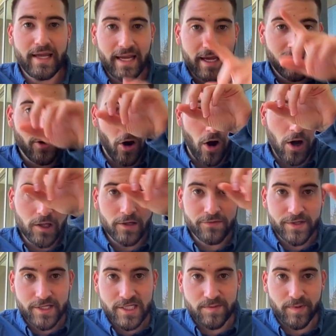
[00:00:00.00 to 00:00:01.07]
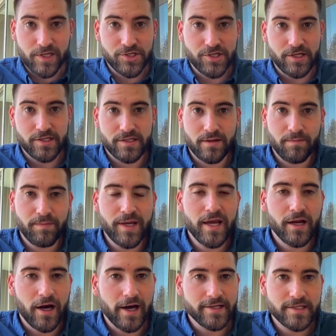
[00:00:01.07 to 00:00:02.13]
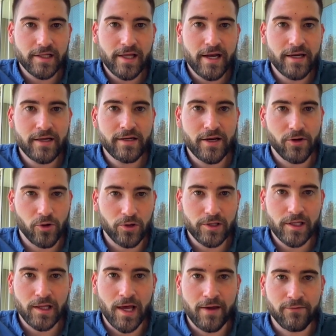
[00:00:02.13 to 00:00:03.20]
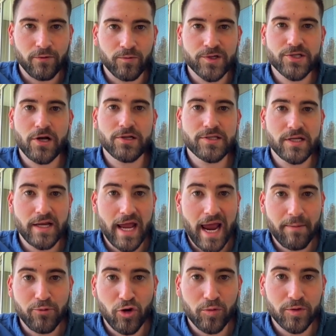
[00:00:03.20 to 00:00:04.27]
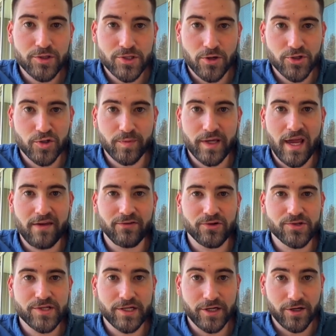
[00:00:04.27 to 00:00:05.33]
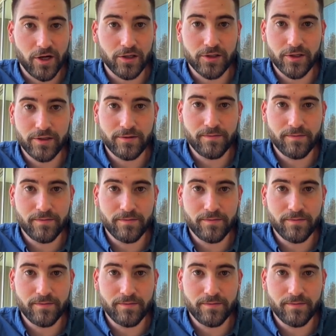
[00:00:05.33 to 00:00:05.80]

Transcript: In all of these species, being isolated in early life results in abnormal social behaviors in adulthood.